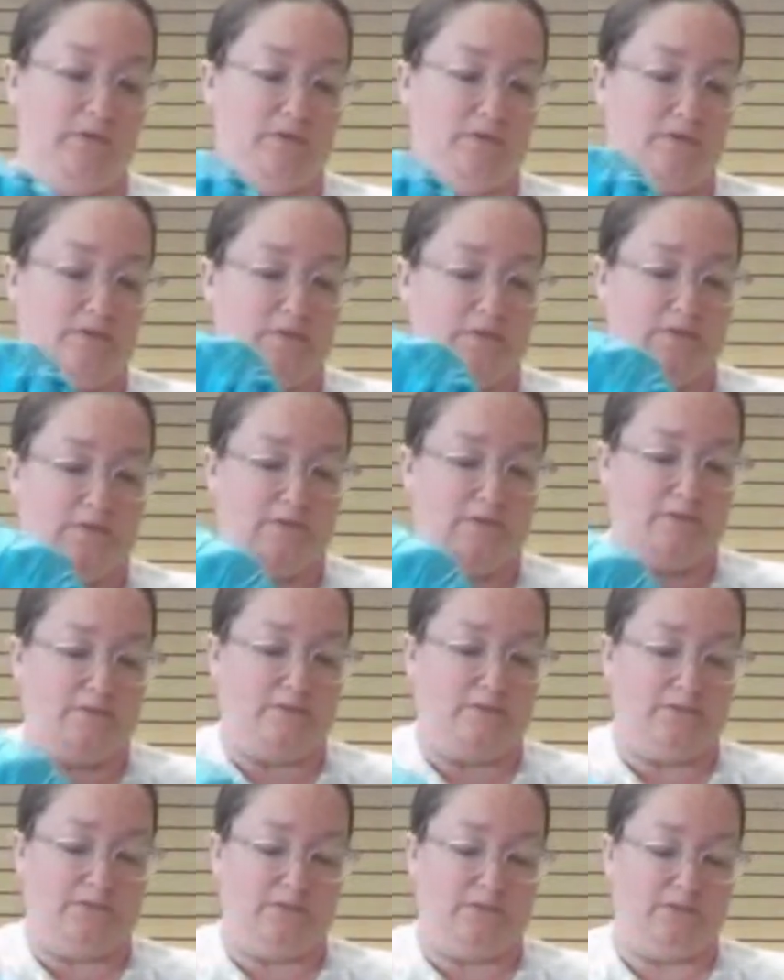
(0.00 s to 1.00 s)

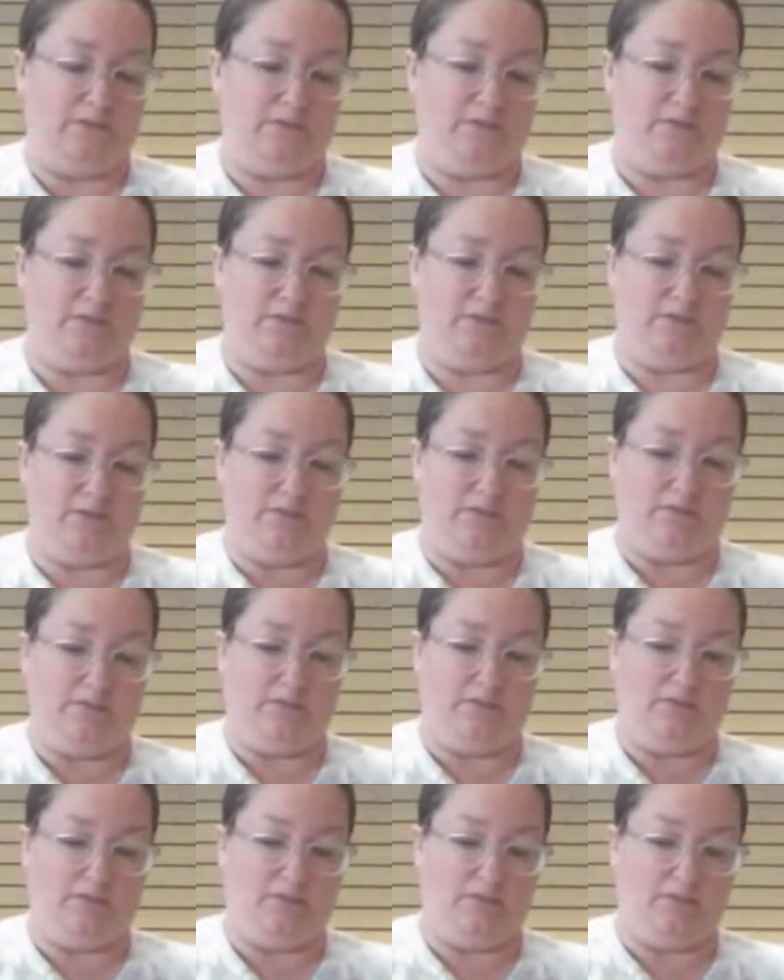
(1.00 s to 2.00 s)

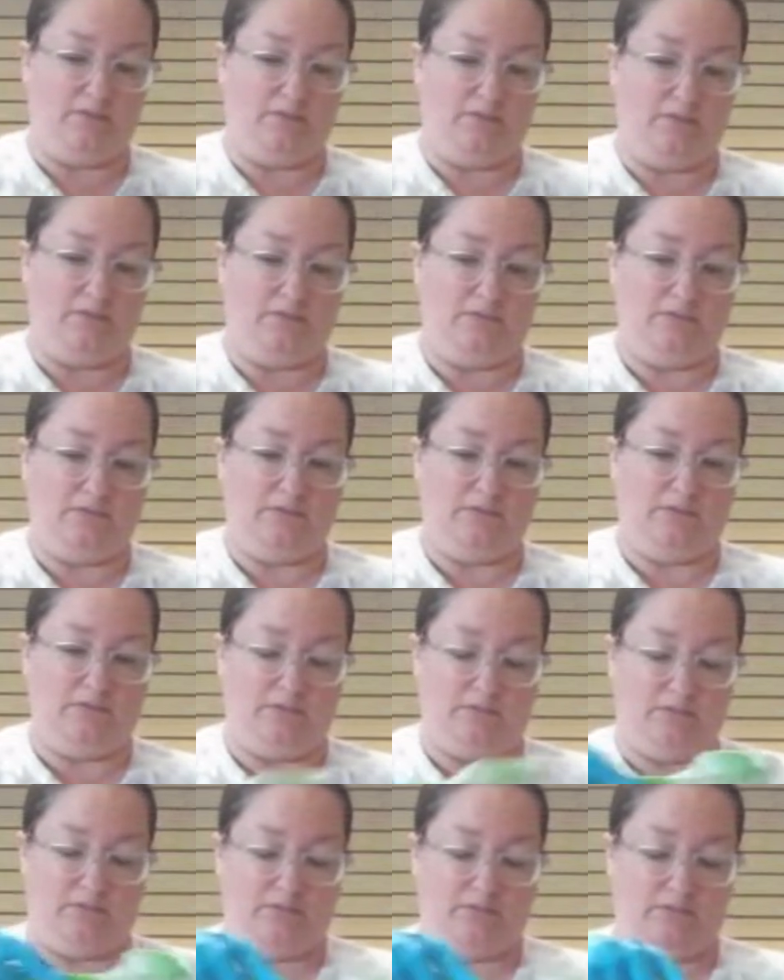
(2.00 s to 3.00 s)

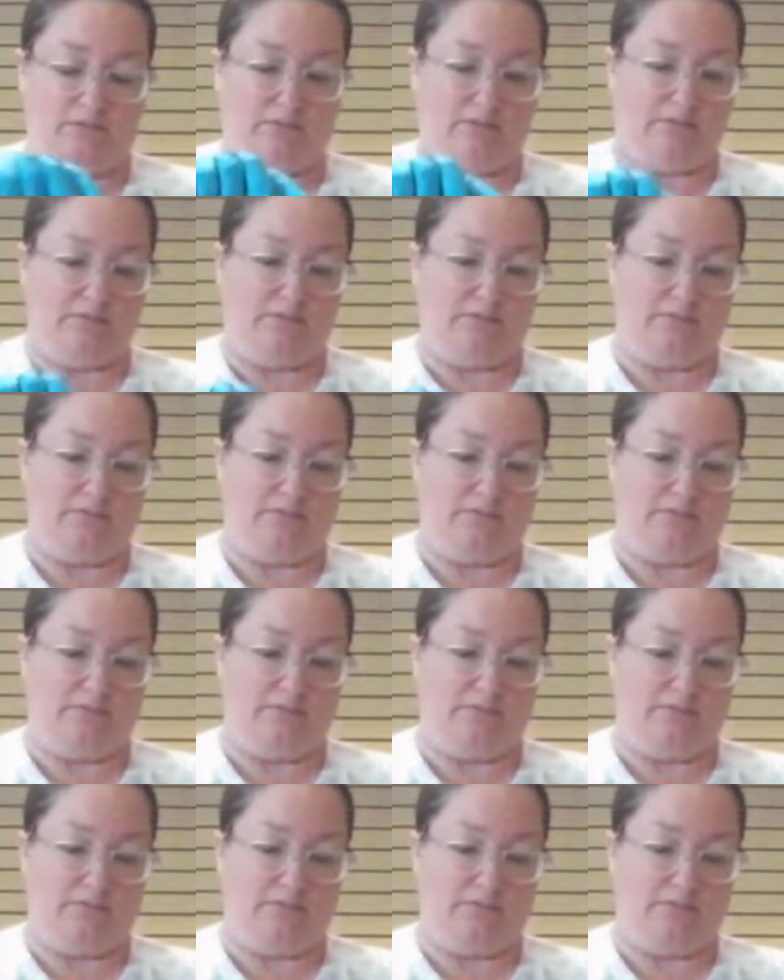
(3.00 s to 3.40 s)
[no speech]